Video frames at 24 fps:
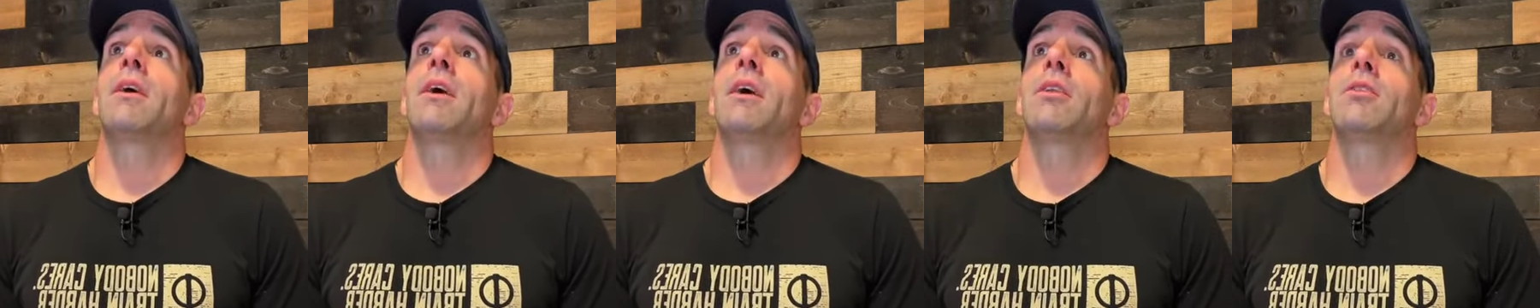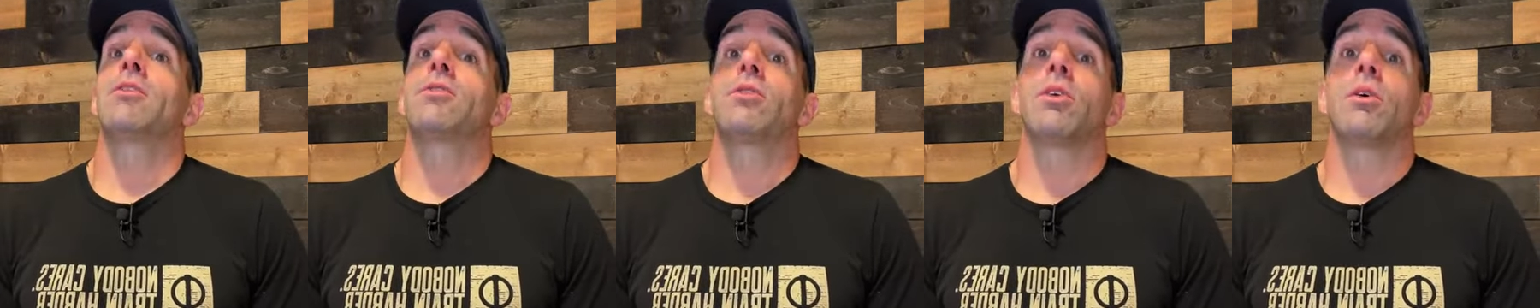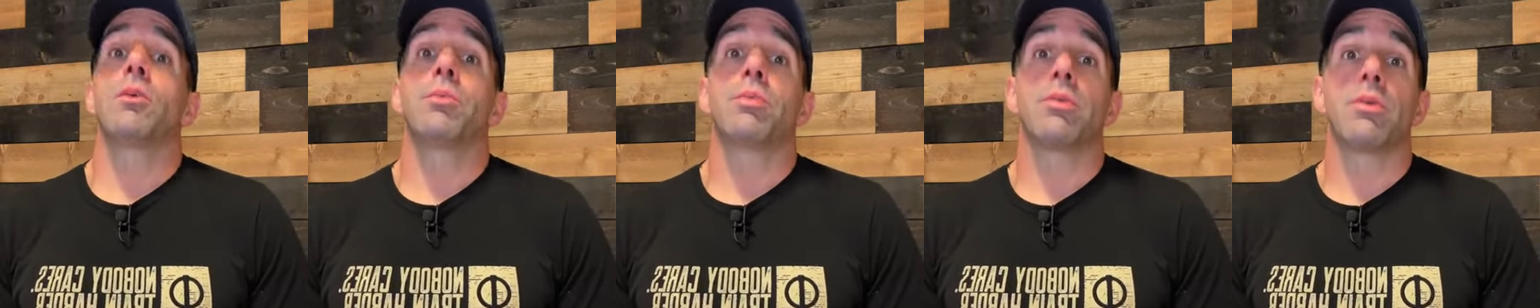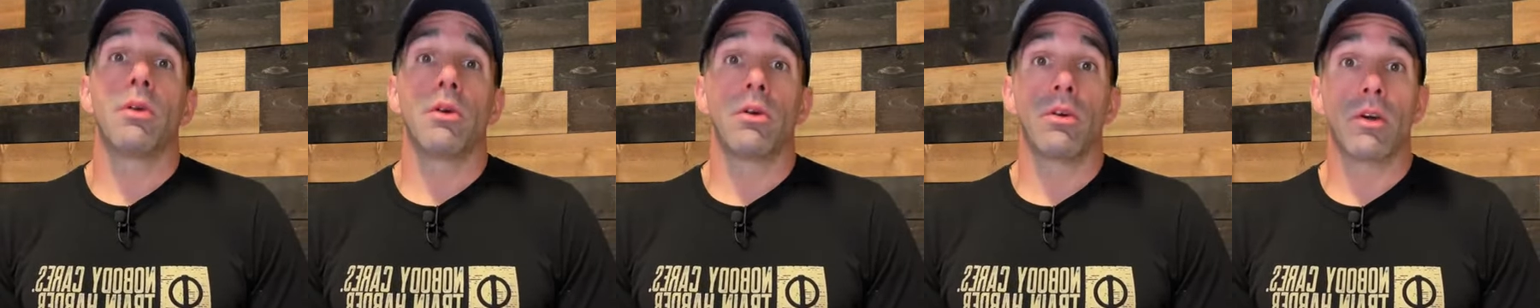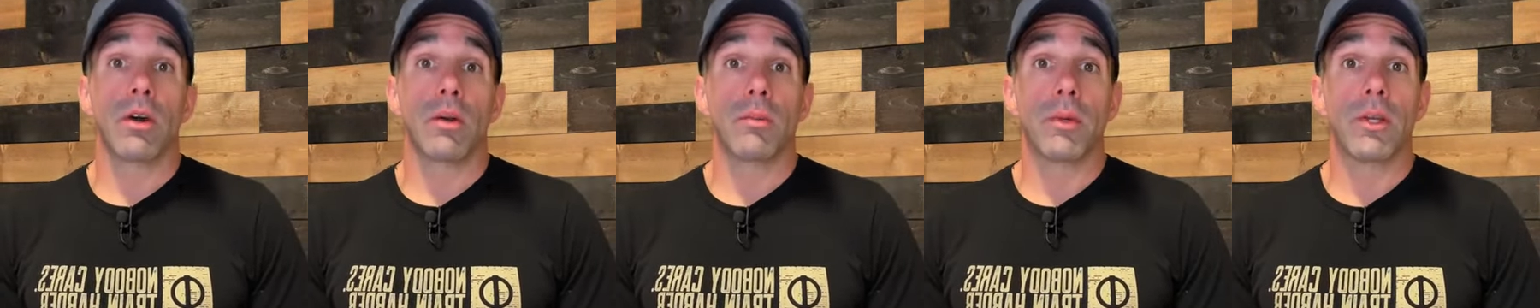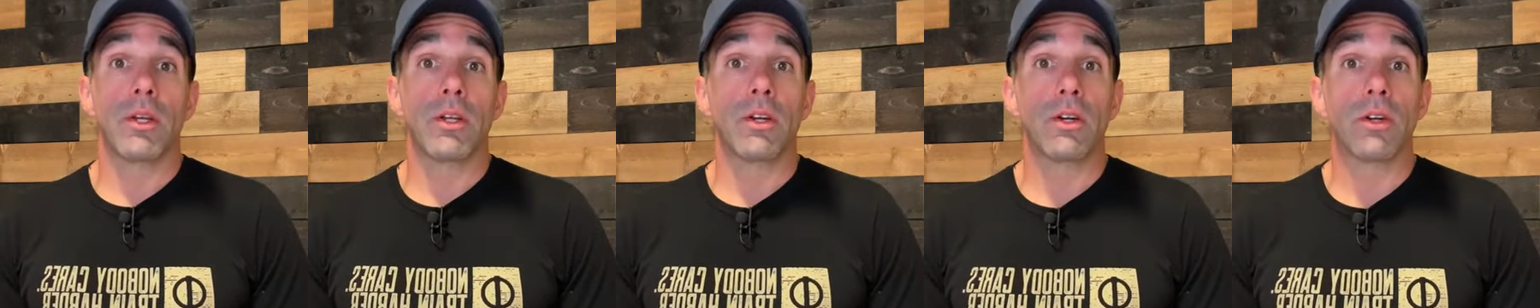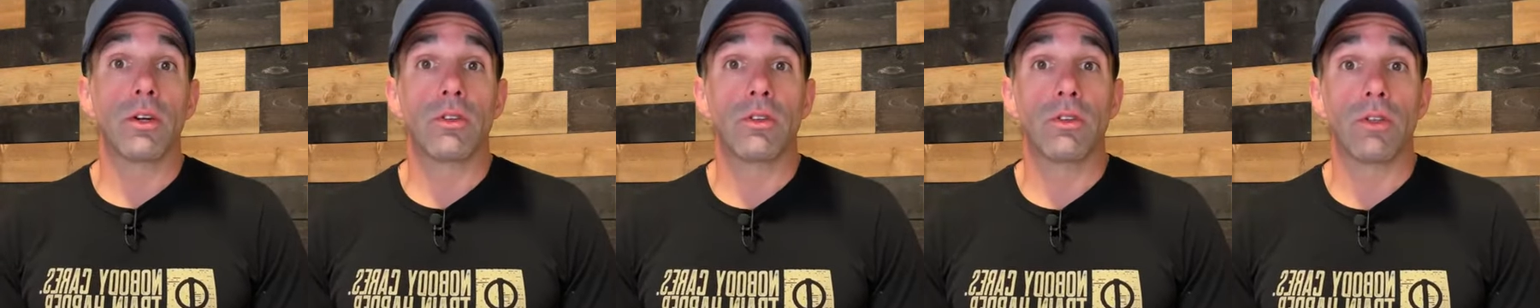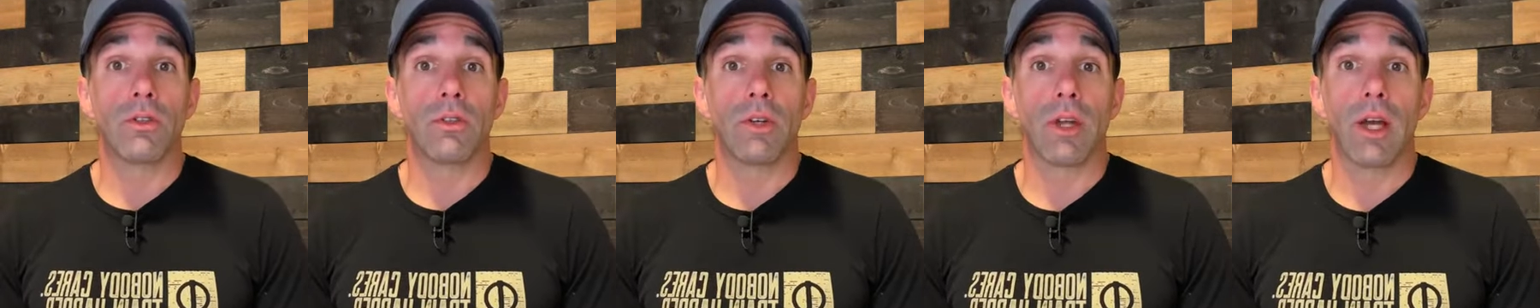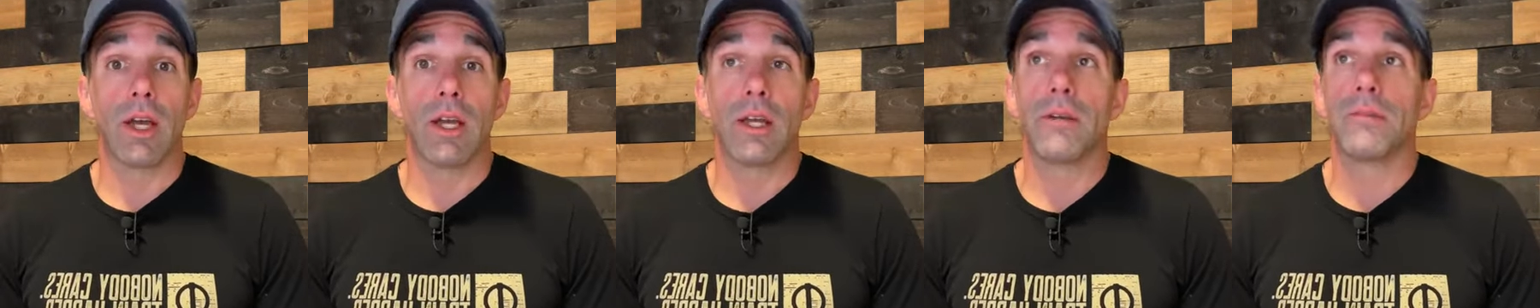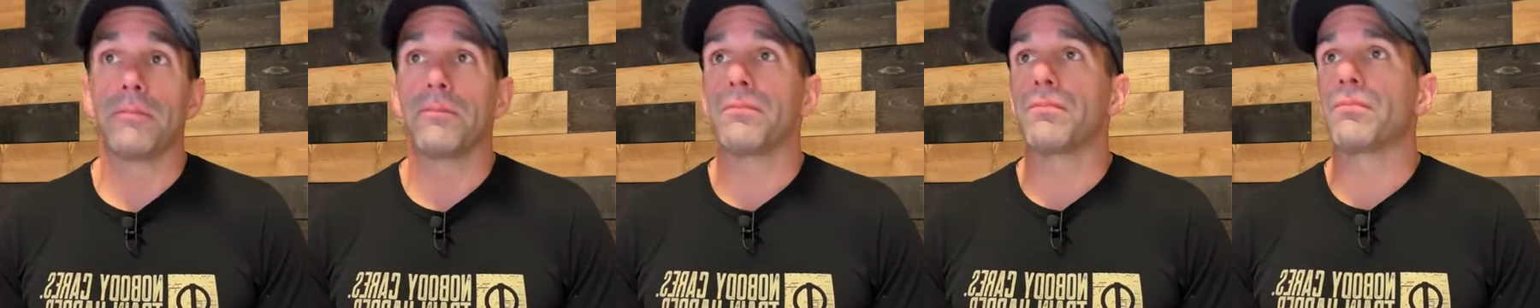And so, Programming Nerds
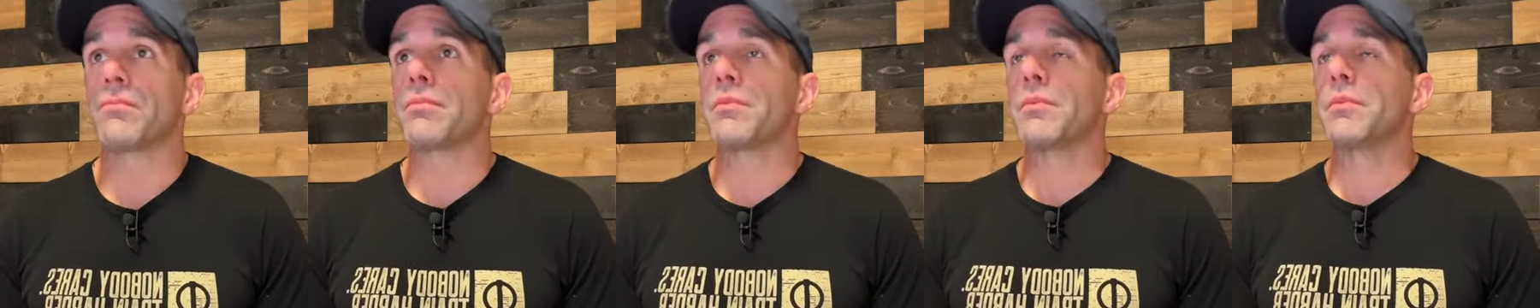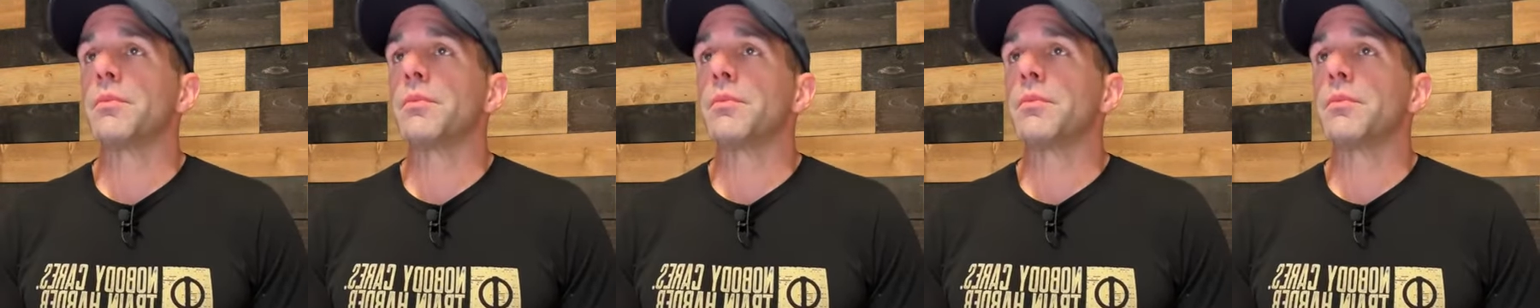Unite.